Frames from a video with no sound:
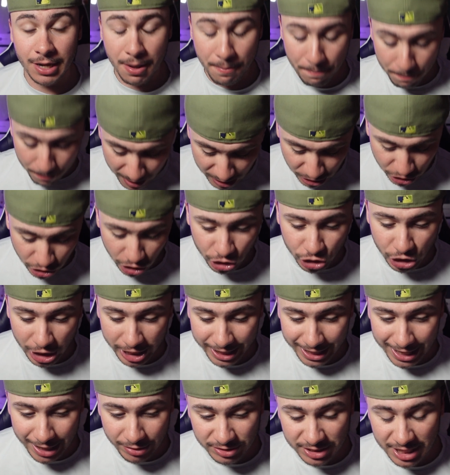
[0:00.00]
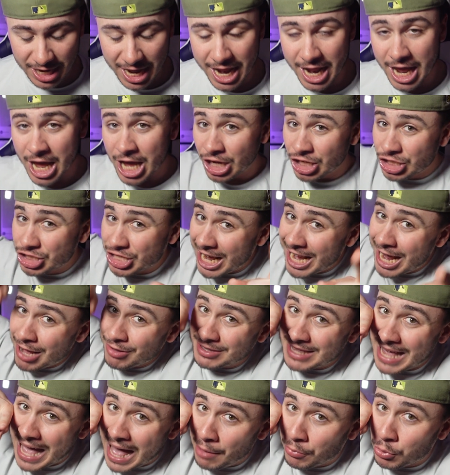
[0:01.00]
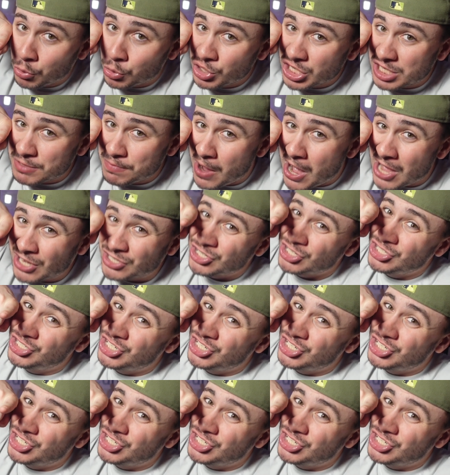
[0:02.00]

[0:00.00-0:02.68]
Make sure to check it out today. Shout out Dabble with a sponsor.